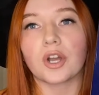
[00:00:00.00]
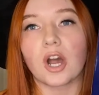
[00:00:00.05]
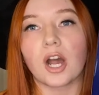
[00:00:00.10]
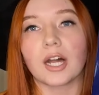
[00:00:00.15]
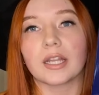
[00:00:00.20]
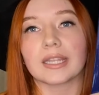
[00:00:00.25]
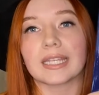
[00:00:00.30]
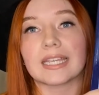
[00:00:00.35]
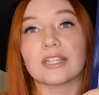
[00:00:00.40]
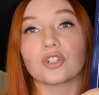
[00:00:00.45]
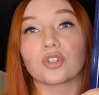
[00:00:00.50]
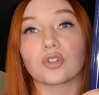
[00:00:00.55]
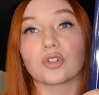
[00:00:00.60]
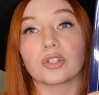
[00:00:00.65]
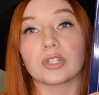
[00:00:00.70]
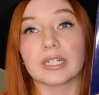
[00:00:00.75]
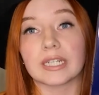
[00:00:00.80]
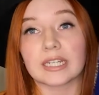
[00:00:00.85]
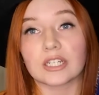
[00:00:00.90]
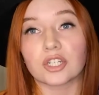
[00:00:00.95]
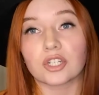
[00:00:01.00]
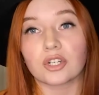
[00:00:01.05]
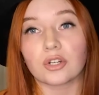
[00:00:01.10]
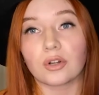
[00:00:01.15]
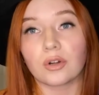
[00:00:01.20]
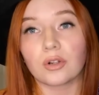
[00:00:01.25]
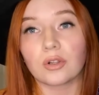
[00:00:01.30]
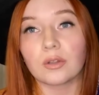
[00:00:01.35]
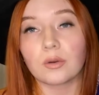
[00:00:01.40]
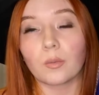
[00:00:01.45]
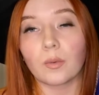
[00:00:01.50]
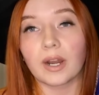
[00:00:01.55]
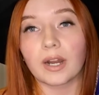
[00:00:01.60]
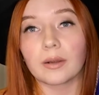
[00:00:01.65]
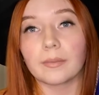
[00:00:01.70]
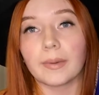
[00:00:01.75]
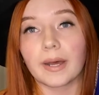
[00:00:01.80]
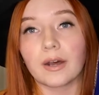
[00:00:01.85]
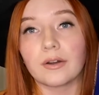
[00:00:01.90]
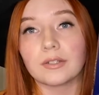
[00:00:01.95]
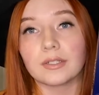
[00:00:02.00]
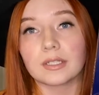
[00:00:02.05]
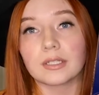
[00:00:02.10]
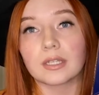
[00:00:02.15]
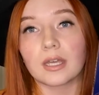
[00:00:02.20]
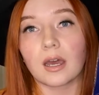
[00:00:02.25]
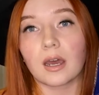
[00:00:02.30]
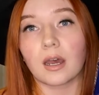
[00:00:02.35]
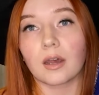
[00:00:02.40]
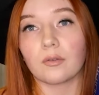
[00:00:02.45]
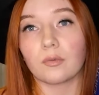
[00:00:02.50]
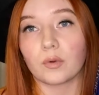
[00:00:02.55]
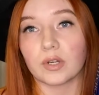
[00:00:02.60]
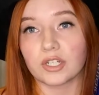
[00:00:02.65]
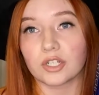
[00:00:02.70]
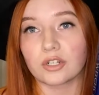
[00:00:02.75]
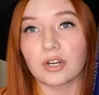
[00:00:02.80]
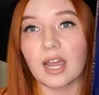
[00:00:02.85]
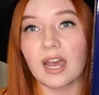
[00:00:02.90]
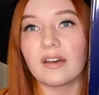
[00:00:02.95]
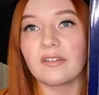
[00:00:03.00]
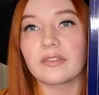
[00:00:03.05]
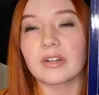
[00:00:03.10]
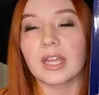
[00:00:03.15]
on the traditional whereabouts of witchcraft.